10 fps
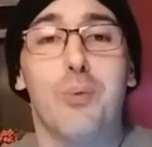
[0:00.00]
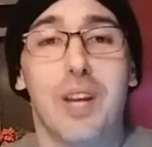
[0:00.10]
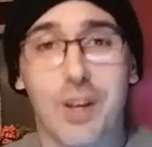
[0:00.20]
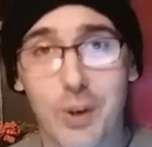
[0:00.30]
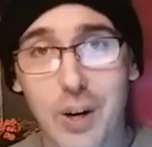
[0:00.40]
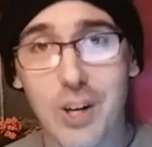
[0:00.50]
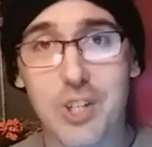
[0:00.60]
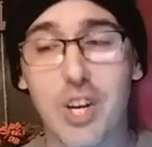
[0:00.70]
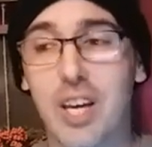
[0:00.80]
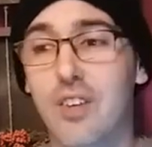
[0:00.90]
when I go to our
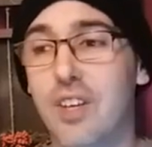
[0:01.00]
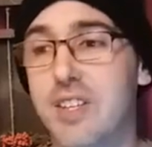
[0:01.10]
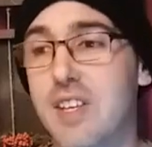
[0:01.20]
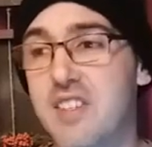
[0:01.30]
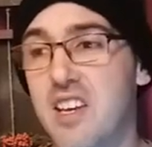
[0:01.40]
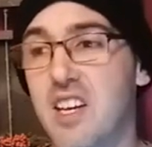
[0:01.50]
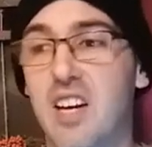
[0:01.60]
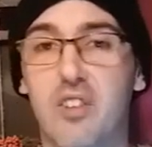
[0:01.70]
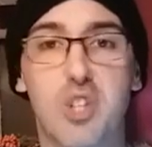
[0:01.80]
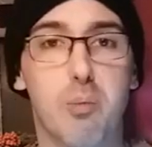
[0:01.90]
channel and it says
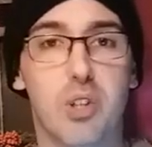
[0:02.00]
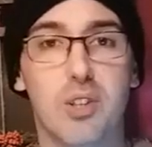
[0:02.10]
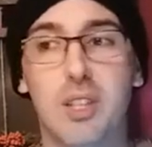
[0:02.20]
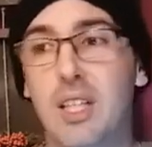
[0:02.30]
ineligible.